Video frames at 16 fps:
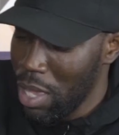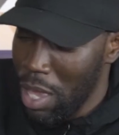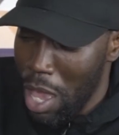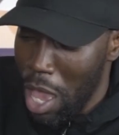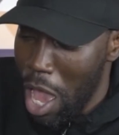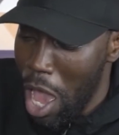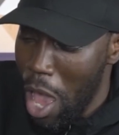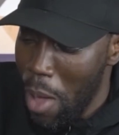
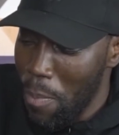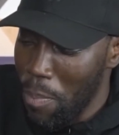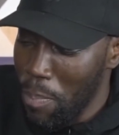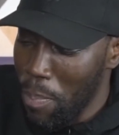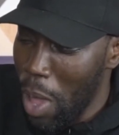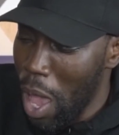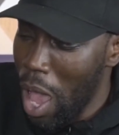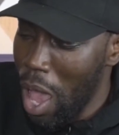
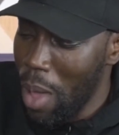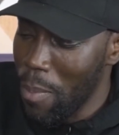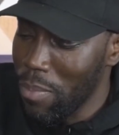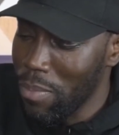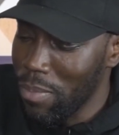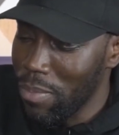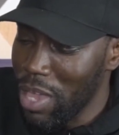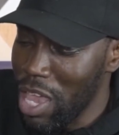But
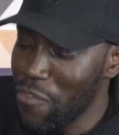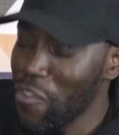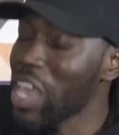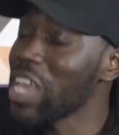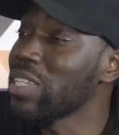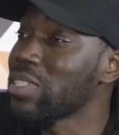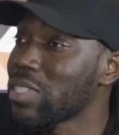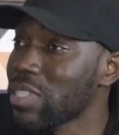if
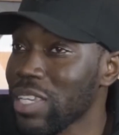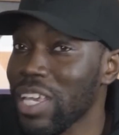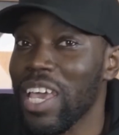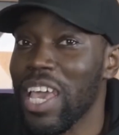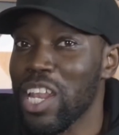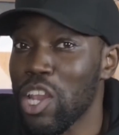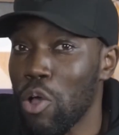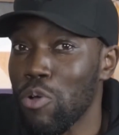it is
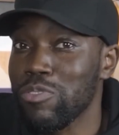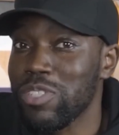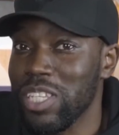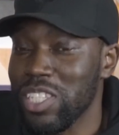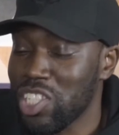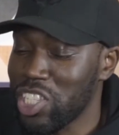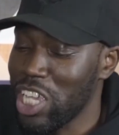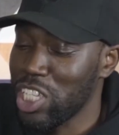in those
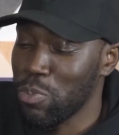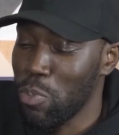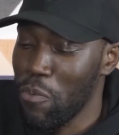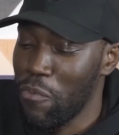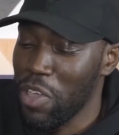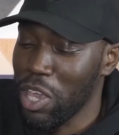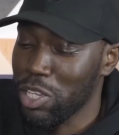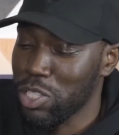
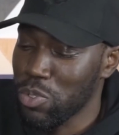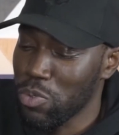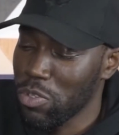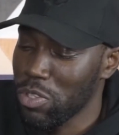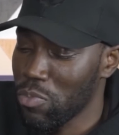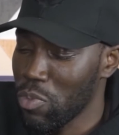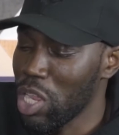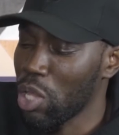insatiable figures,
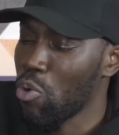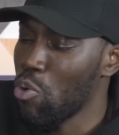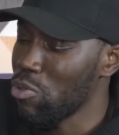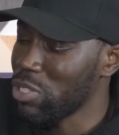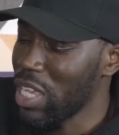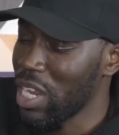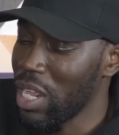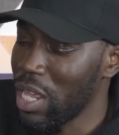would it
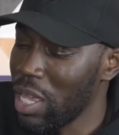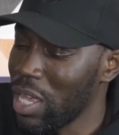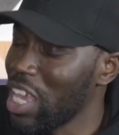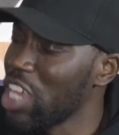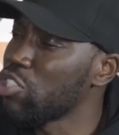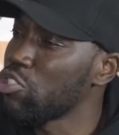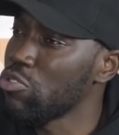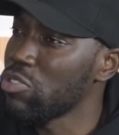cause
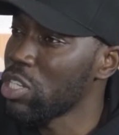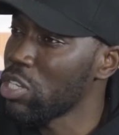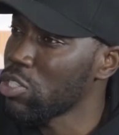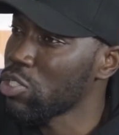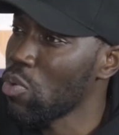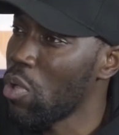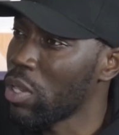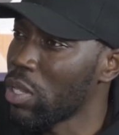any issues in
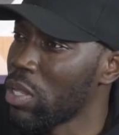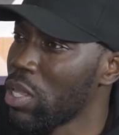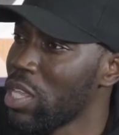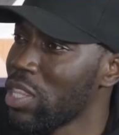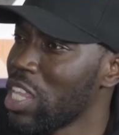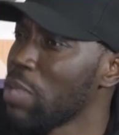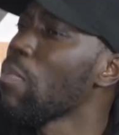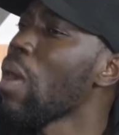the squad?
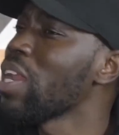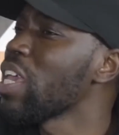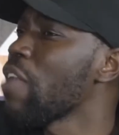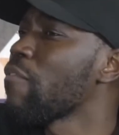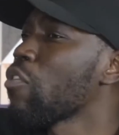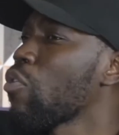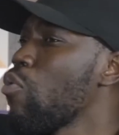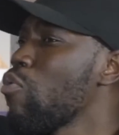Did
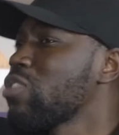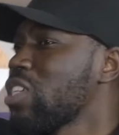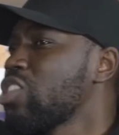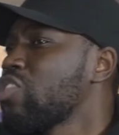money ever cause